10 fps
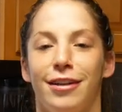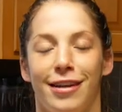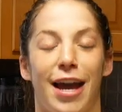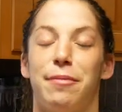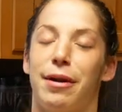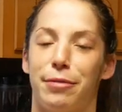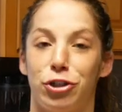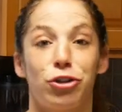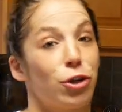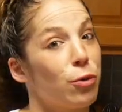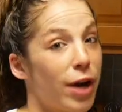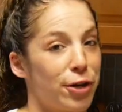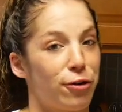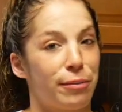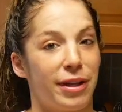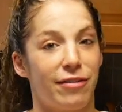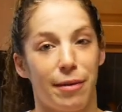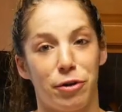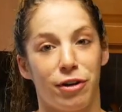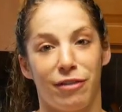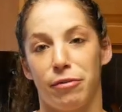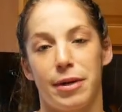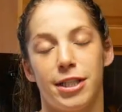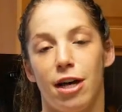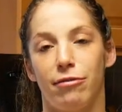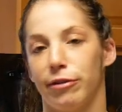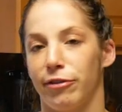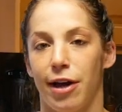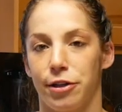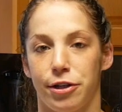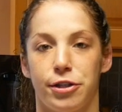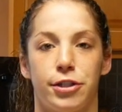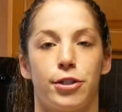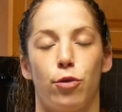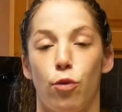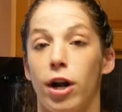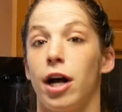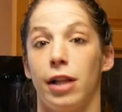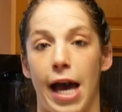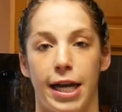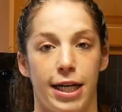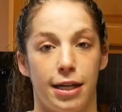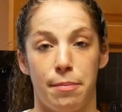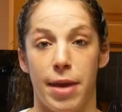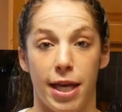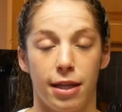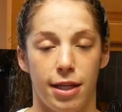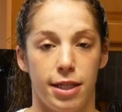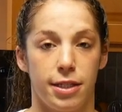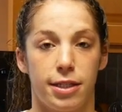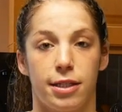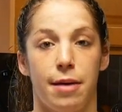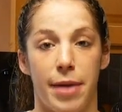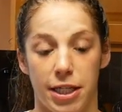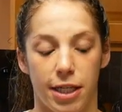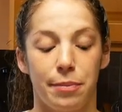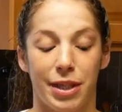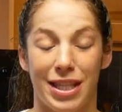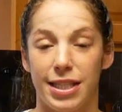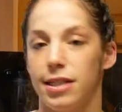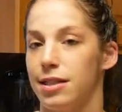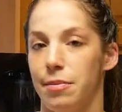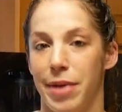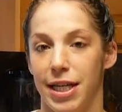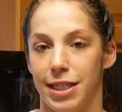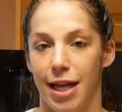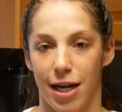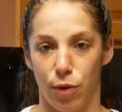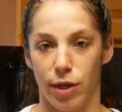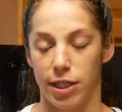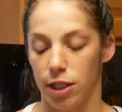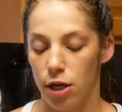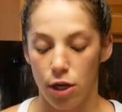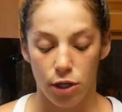Okay, but I'm going to show you what I normally, if I'm cooking for myself or for others, what I'll add in and make these amazing. But this is the base anyways.